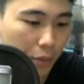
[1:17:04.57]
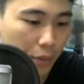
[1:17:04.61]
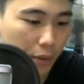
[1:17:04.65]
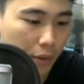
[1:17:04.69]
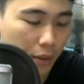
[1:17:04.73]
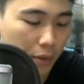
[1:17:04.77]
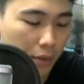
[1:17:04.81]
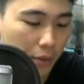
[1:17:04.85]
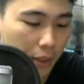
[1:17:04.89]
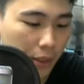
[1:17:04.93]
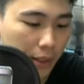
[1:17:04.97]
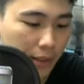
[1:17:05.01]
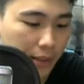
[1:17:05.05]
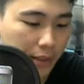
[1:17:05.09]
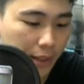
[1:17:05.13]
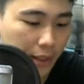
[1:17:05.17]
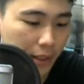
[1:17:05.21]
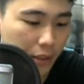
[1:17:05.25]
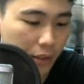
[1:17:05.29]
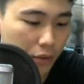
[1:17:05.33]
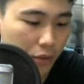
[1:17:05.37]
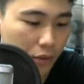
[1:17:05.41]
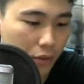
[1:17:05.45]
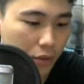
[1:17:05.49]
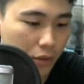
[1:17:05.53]
where did
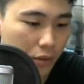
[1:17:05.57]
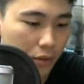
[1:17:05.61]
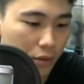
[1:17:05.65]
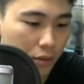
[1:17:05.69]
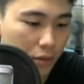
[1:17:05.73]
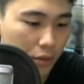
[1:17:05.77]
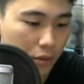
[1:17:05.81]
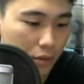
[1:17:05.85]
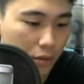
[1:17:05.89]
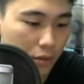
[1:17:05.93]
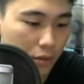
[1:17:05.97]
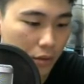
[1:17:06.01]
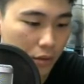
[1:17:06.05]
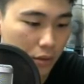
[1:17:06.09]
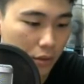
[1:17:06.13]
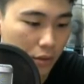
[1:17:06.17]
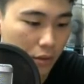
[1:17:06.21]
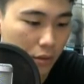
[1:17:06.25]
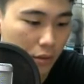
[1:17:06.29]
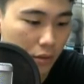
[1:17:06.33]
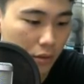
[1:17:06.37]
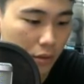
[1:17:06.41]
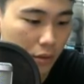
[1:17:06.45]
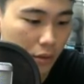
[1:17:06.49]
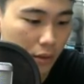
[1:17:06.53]
Seiya go?
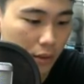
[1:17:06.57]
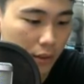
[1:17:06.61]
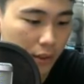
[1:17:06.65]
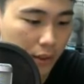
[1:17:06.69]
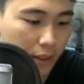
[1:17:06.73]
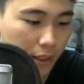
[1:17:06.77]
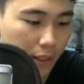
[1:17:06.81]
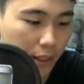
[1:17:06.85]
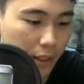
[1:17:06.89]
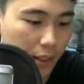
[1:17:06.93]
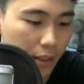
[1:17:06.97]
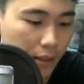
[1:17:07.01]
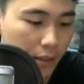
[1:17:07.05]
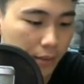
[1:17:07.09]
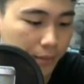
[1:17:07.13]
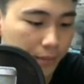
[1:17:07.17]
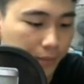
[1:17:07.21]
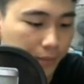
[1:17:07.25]
Seiya,